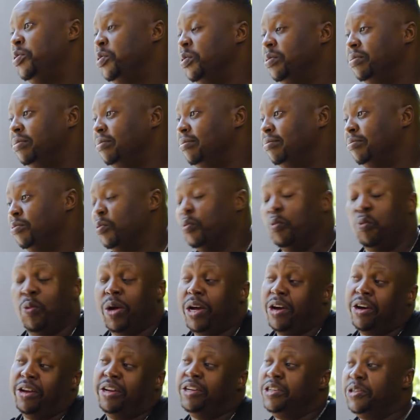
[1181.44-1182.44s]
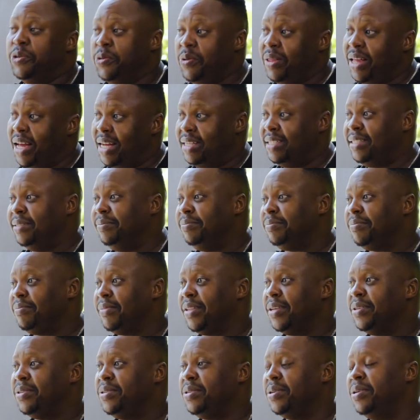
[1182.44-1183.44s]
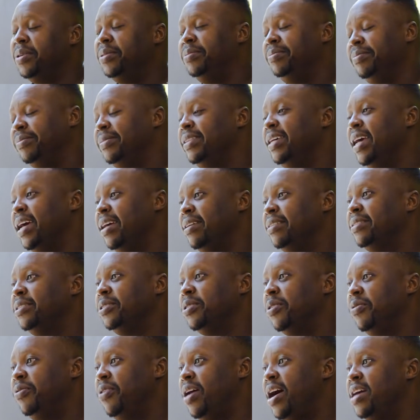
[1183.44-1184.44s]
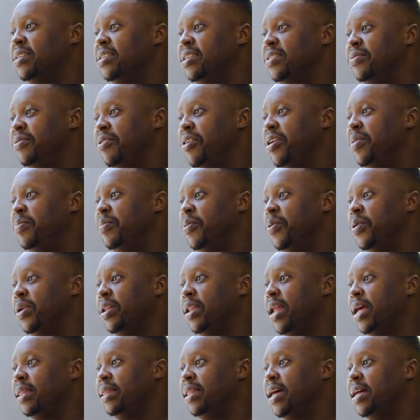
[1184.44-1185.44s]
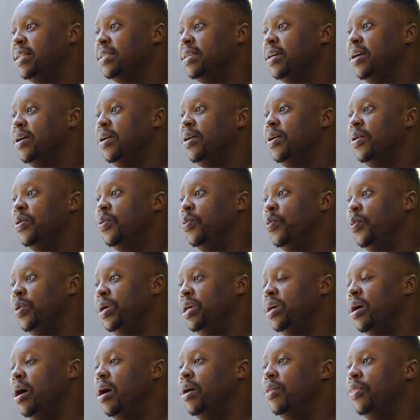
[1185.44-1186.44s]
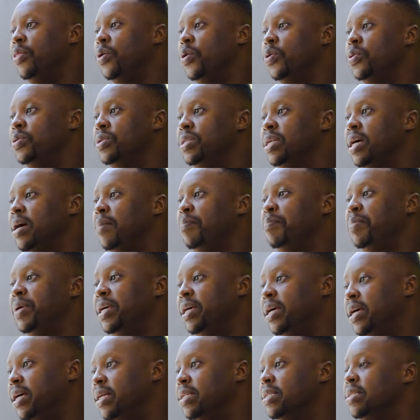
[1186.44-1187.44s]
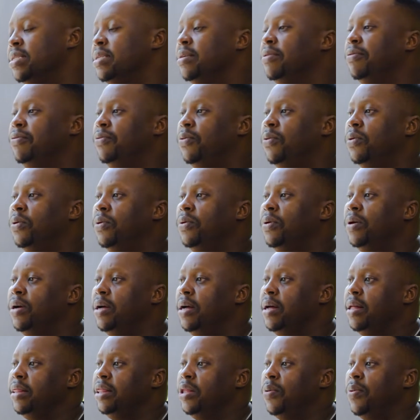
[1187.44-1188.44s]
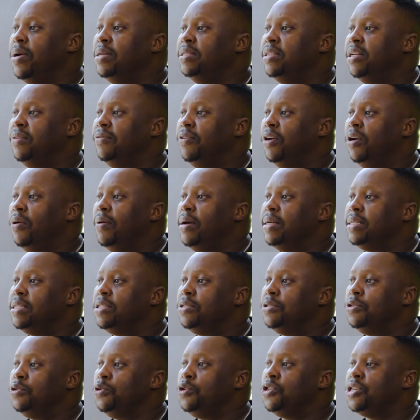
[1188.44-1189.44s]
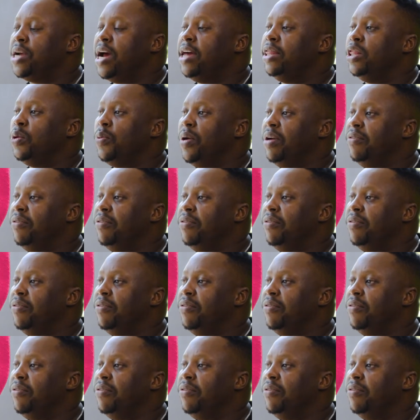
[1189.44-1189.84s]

up to. We couldn't do that. So yeah, so for us it's very important like that we are those beacons for the ones that follow us to shine